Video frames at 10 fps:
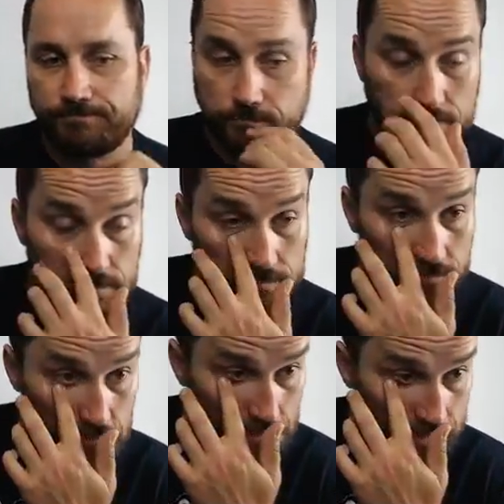And to be honest
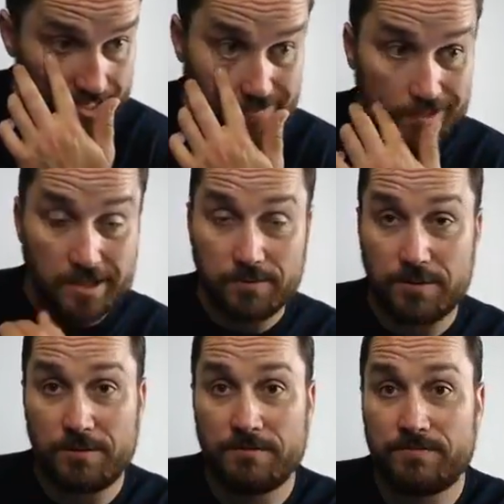with you, they're very
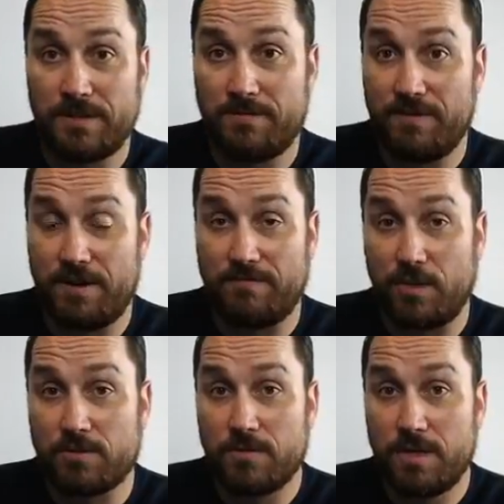frustrating to me
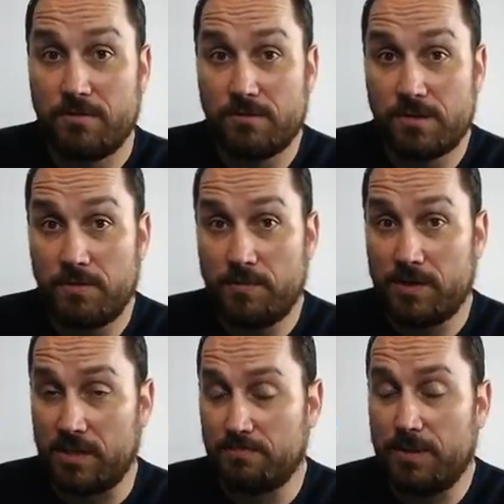because people
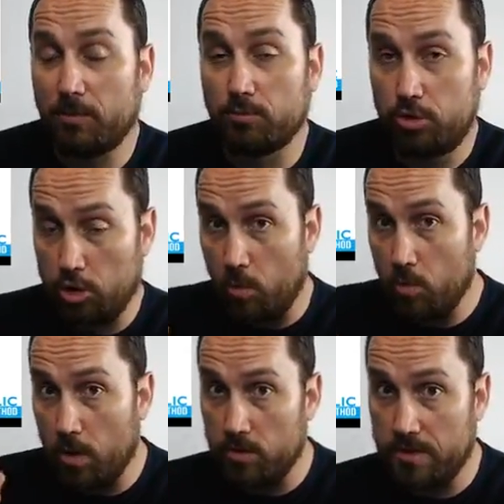don't understand what makes
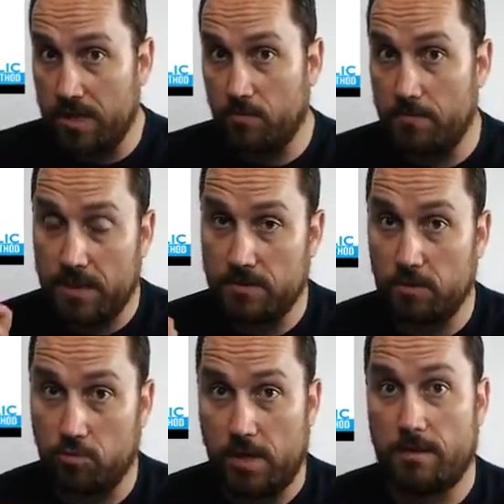a great logo.
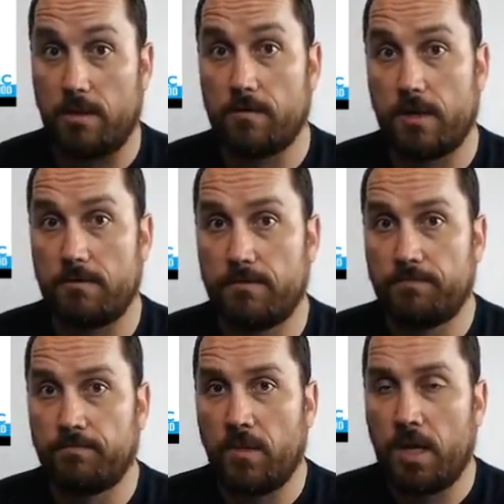
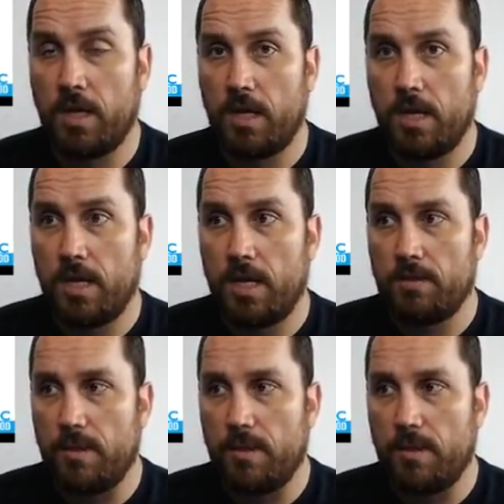They really don't.